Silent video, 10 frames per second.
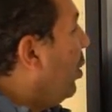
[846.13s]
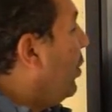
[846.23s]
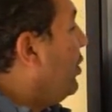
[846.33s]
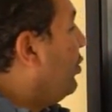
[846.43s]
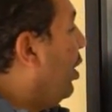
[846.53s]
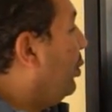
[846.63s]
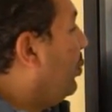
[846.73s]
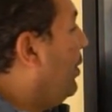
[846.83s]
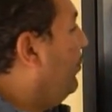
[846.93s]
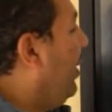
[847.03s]
We start
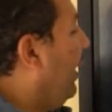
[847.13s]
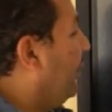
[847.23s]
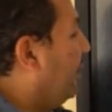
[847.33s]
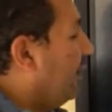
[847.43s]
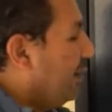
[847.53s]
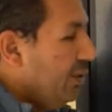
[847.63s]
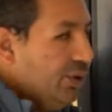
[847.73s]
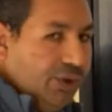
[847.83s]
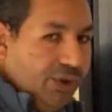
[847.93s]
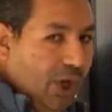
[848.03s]
with did.
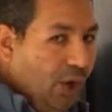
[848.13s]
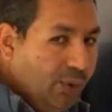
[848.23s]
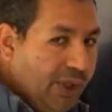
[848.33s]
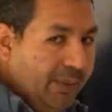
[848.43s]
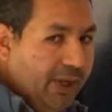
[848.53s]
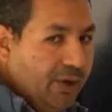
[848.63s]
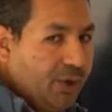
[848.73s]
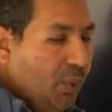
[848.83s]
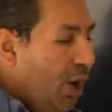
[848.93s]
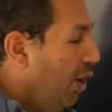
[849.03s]
No
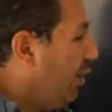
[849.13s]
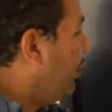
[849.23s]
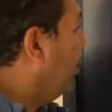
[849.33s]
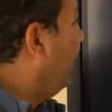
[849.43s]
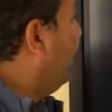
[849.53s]
WH word.